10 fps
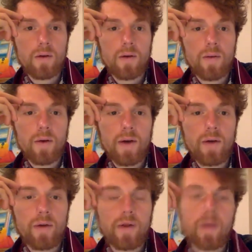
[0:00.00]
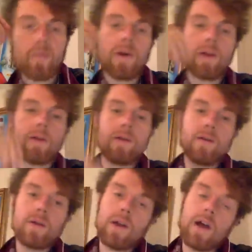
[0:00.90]
about them and
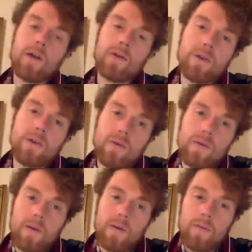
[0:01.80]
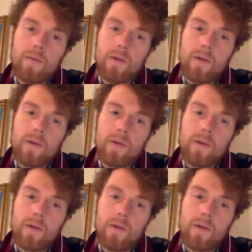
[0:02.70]
how to use them?